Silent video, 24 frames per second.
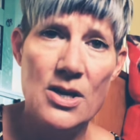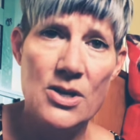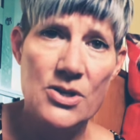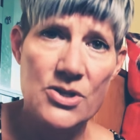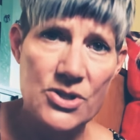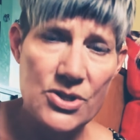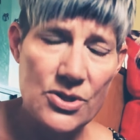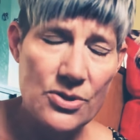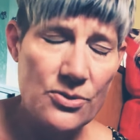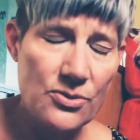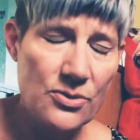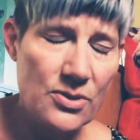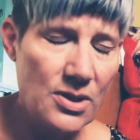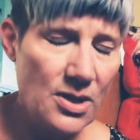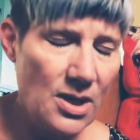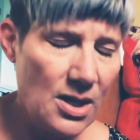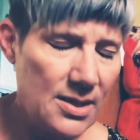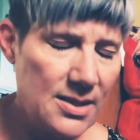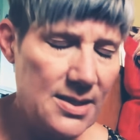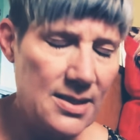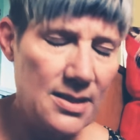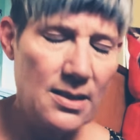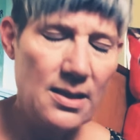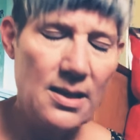So
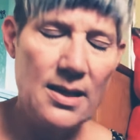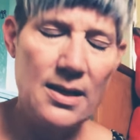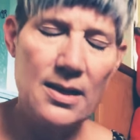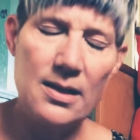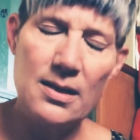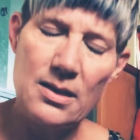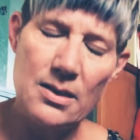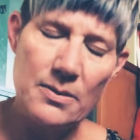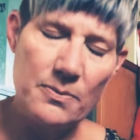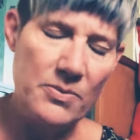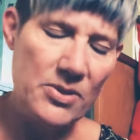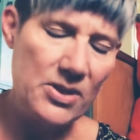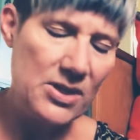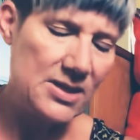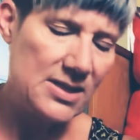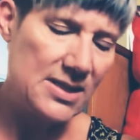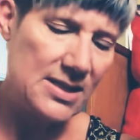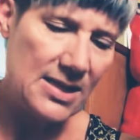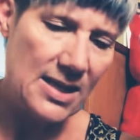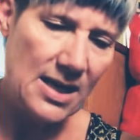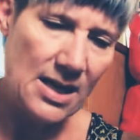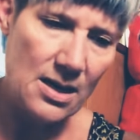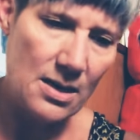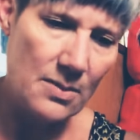not to like be a
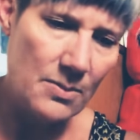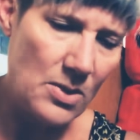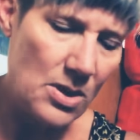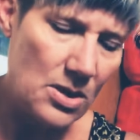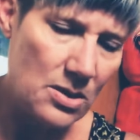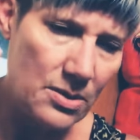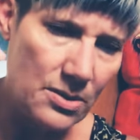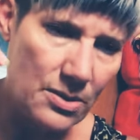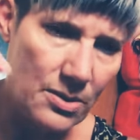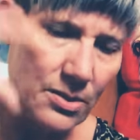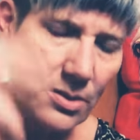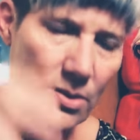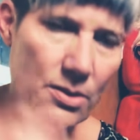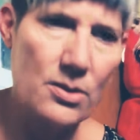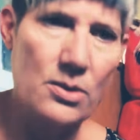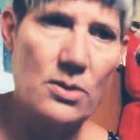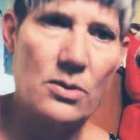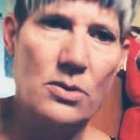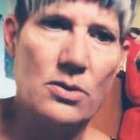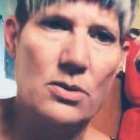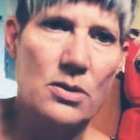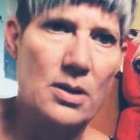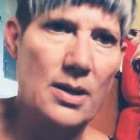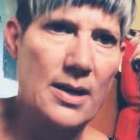scaremonger
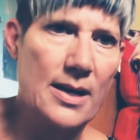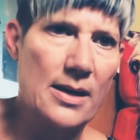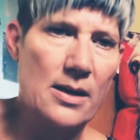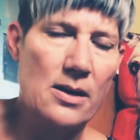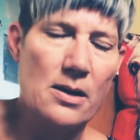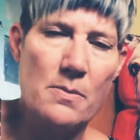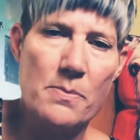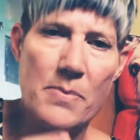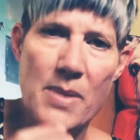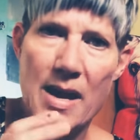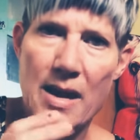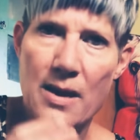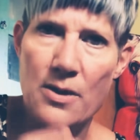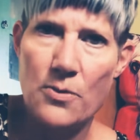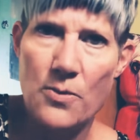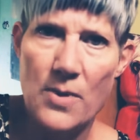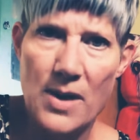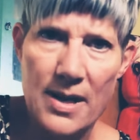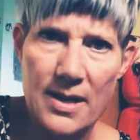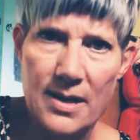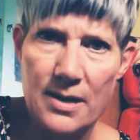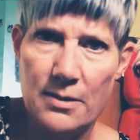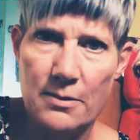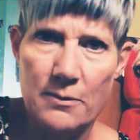or get on a
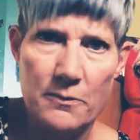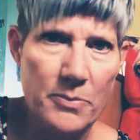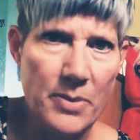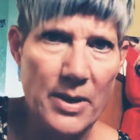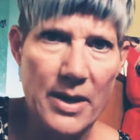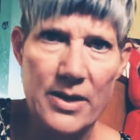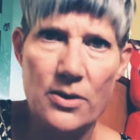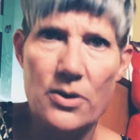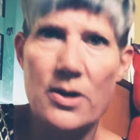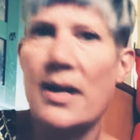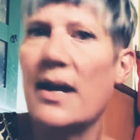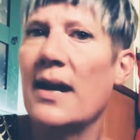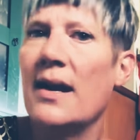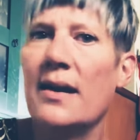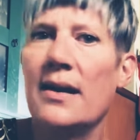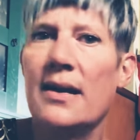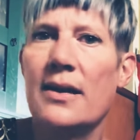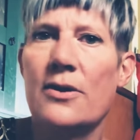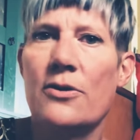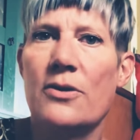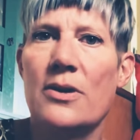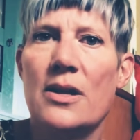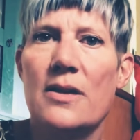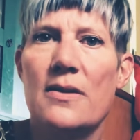bandwagon of buy
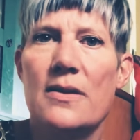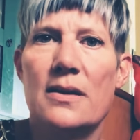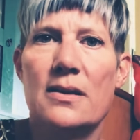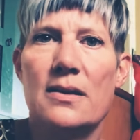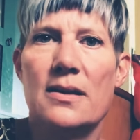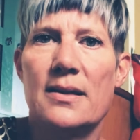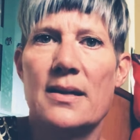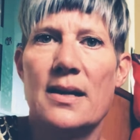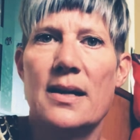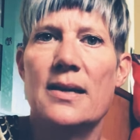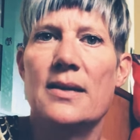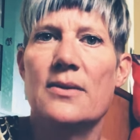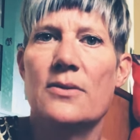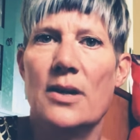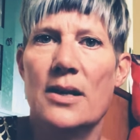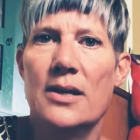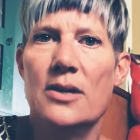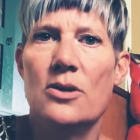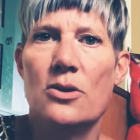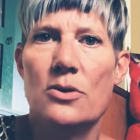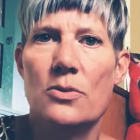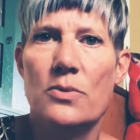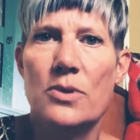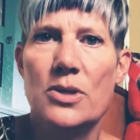organic or anything. Like, I
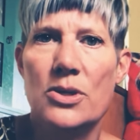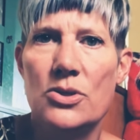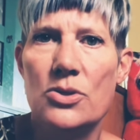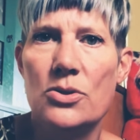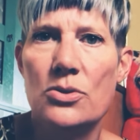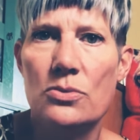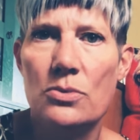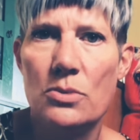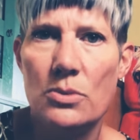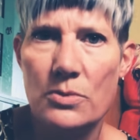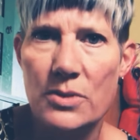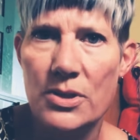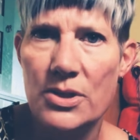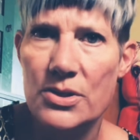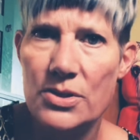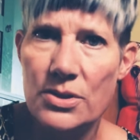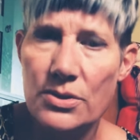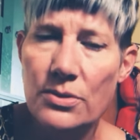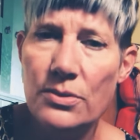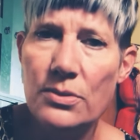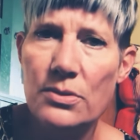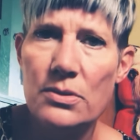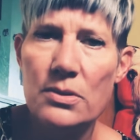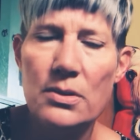know we do what we
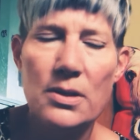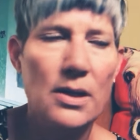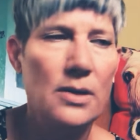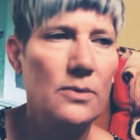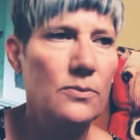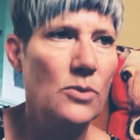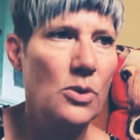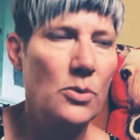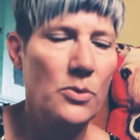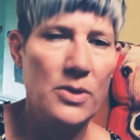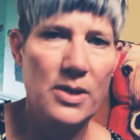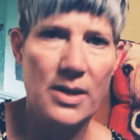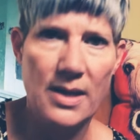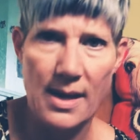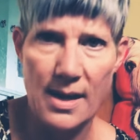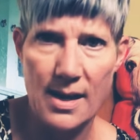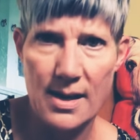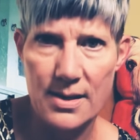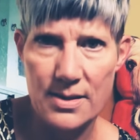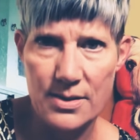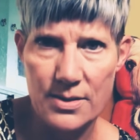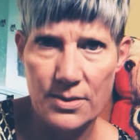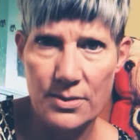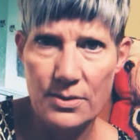do and what we
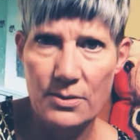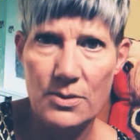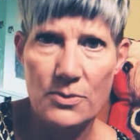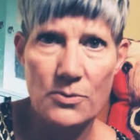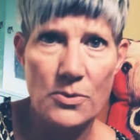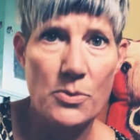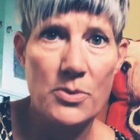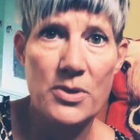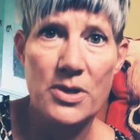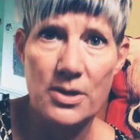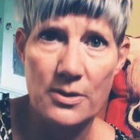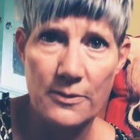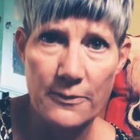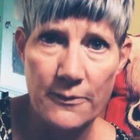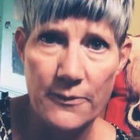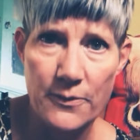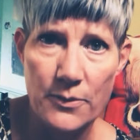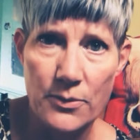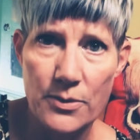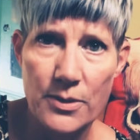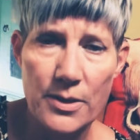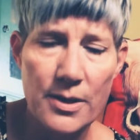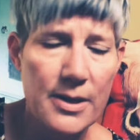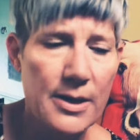can do and what we can
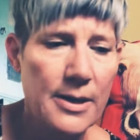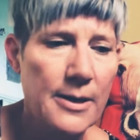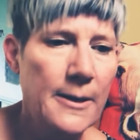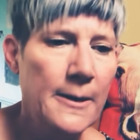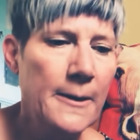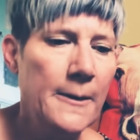afford.